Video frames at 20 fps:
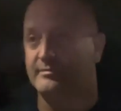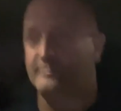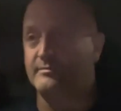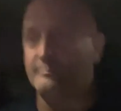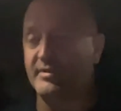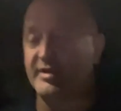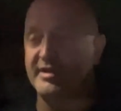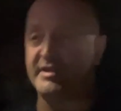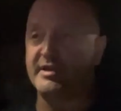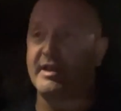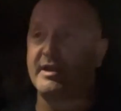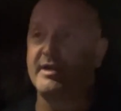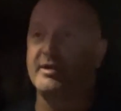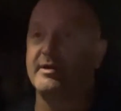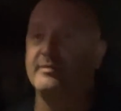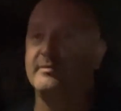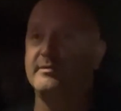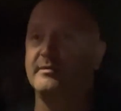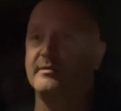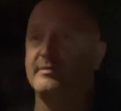money
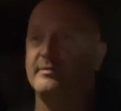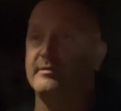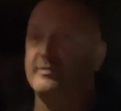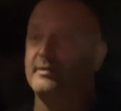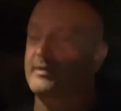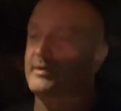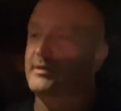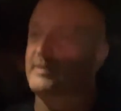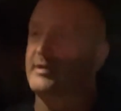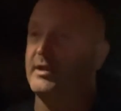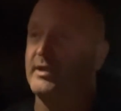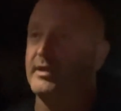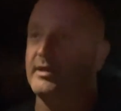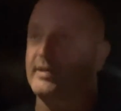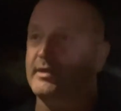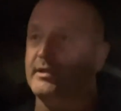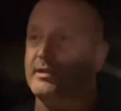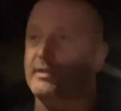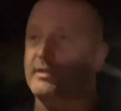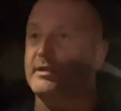down,
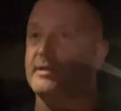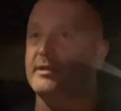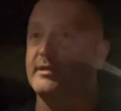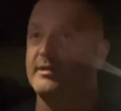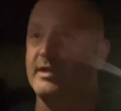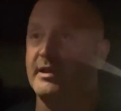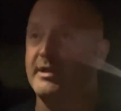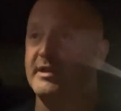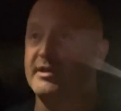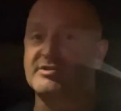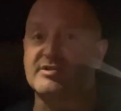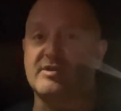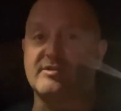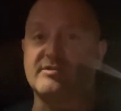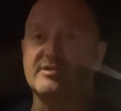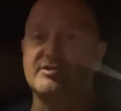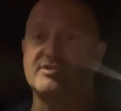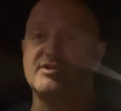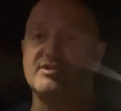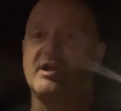and I need to start
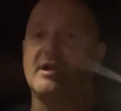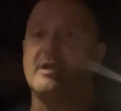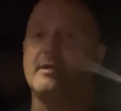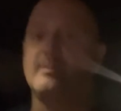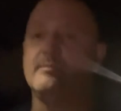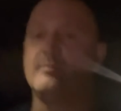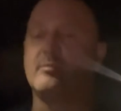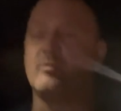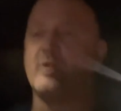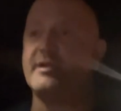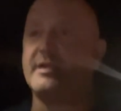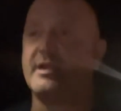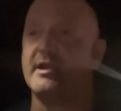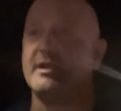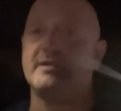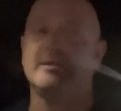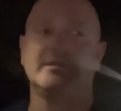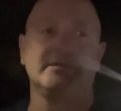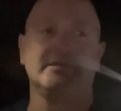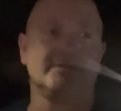this job right now.